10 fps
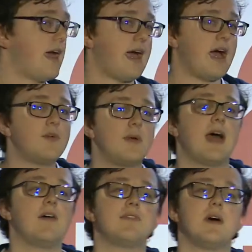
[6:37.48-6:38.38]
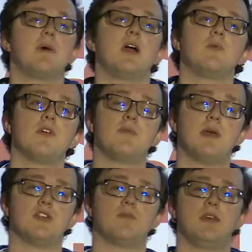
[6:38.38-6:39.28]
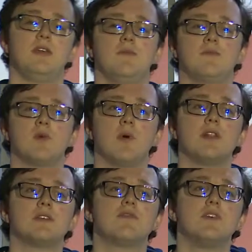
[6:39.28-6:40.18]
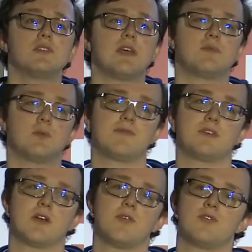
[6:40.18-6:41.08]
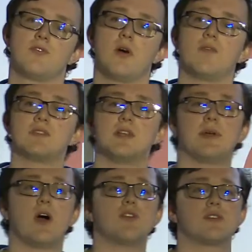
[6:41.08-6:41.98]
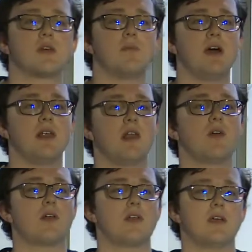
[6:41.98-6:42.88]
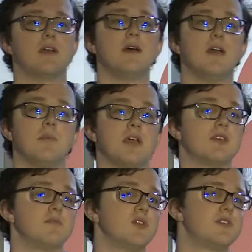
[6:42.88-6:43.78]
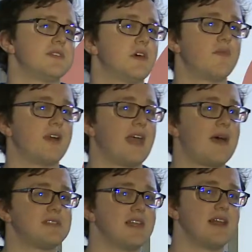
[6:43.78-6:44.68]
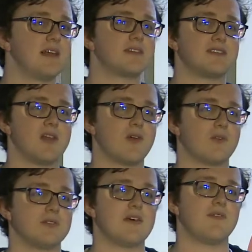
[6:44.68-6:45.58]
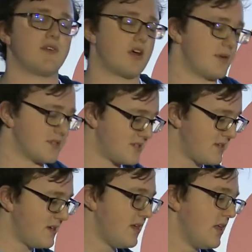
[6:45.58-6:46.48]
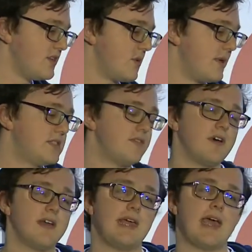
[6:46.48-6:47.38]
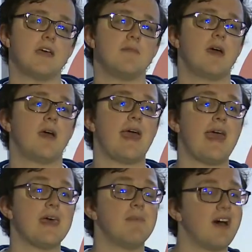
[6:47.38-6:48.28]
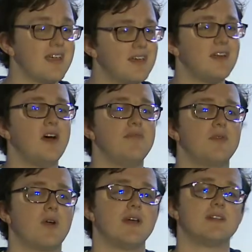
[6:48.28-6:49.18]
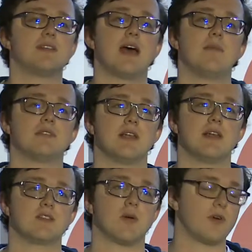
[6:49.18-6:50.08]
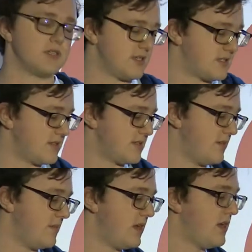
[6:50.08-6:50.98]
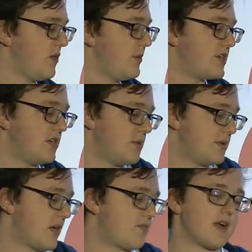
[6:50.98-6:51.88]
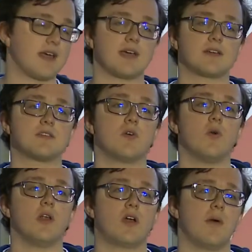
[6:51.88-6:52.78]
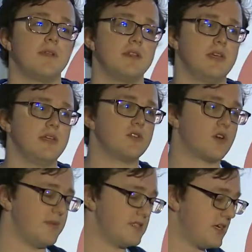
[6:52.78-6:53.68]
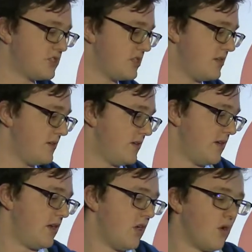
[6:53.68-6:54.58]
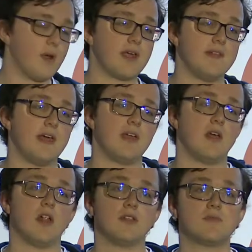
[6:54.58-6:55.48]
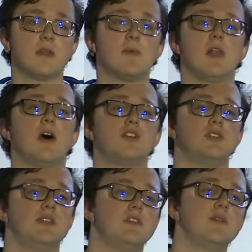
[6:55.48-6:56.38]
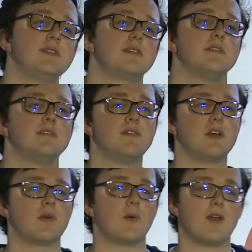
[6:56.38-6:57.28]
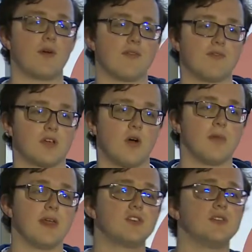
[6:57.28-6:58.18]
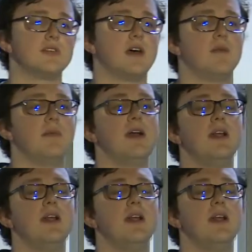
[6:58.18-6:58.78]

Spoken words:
How do we have that binary of PHP? Well, there's a few steps we have to go through. Obviously, we can't just compile it locally because most of us aren't running Amazon Linux as our local dev environment. So we need to find the AMI of the right Amazon Linux operating system, which you can do with that regex or look up in the documentation. We can then spin up a large EC2 instance if you don't want to wait around for the compilation time,